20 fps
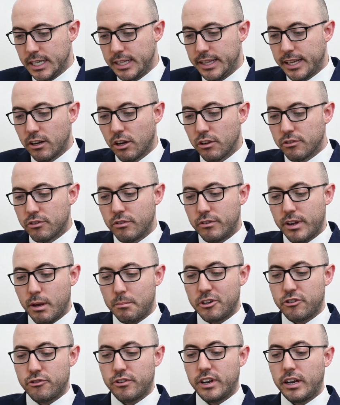They also
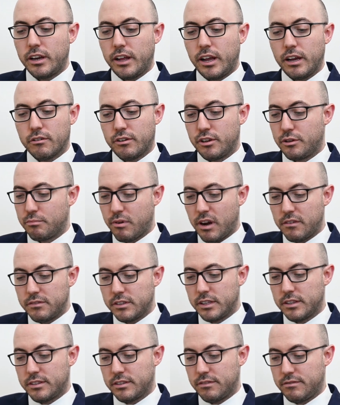demonstrate an increased
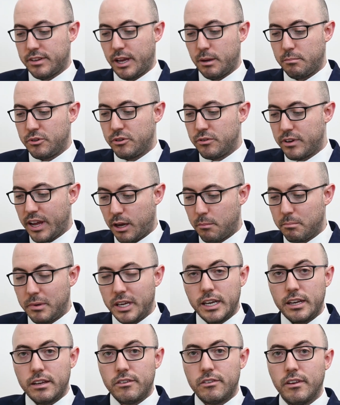prevalence of type 2
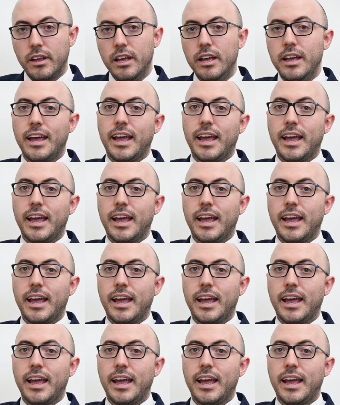diabetes